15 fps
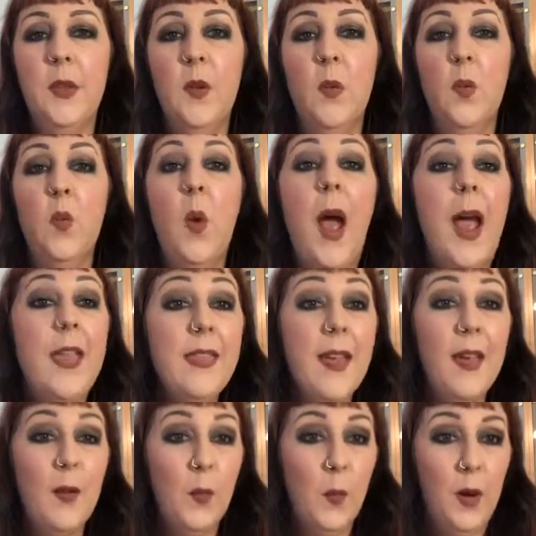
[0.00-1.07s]
why
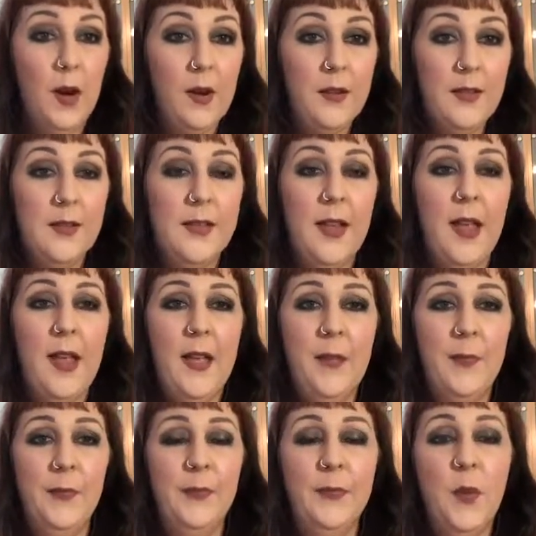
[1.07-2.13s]
that works,
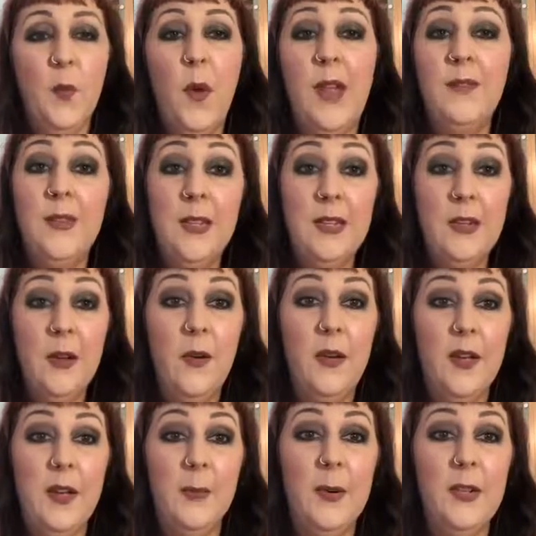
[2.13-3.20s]
why Vini
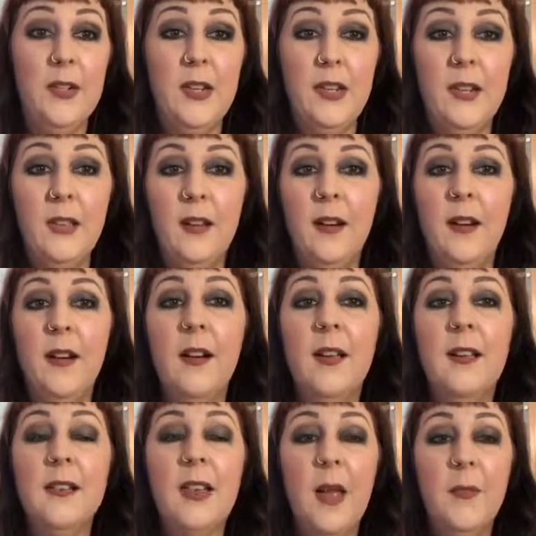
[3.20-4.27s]
Yoga in particular
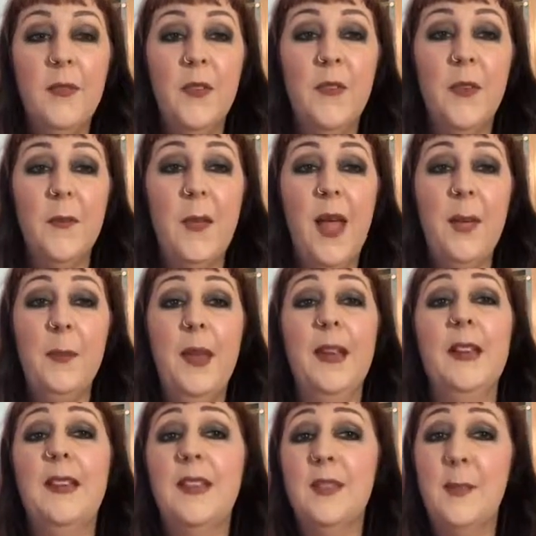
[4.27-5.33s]
is helpful for back
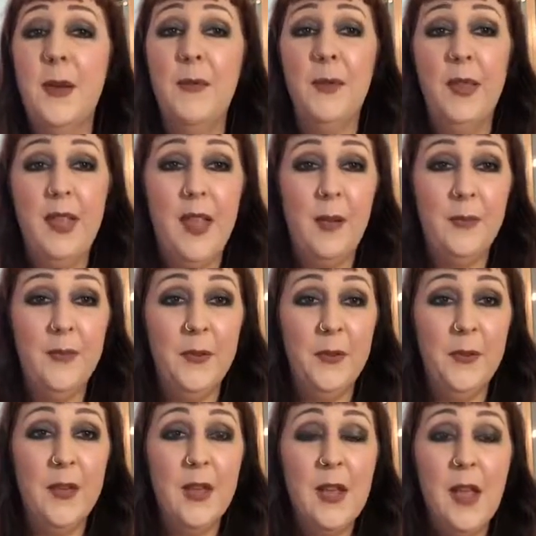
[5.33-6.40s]
pain, and it's been really
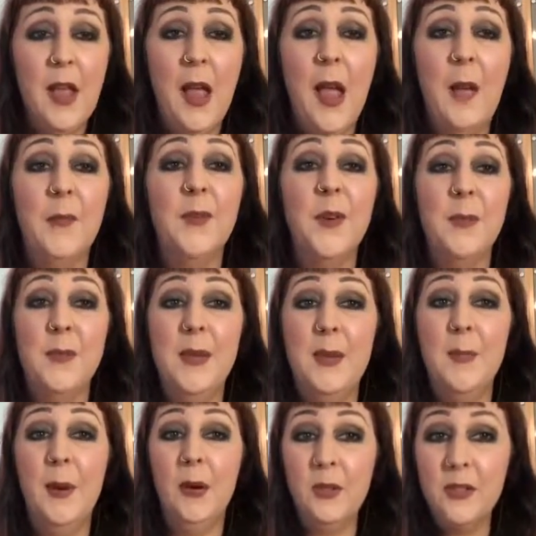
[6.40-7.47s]
helpful for me
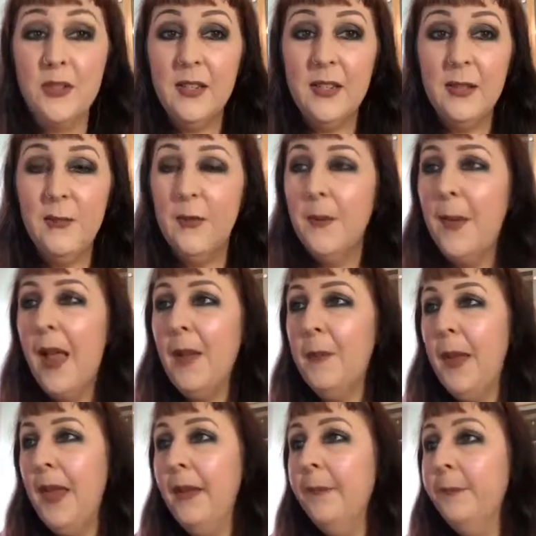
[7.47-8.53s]
personally for back
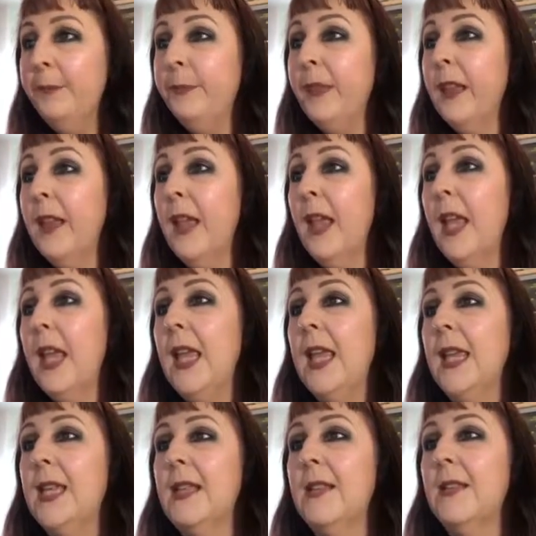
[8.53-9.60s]
pain,
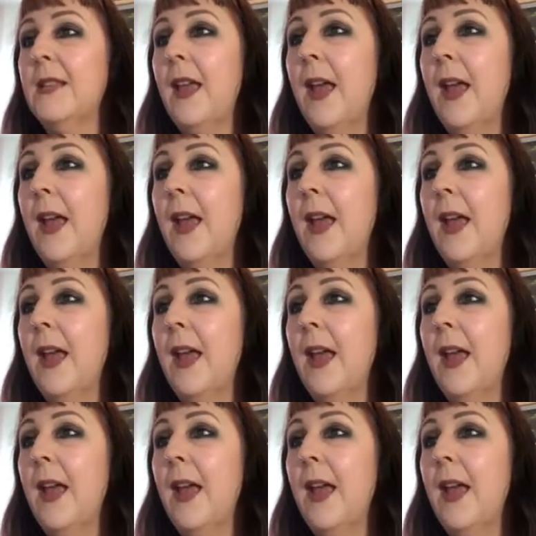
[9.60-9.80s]
is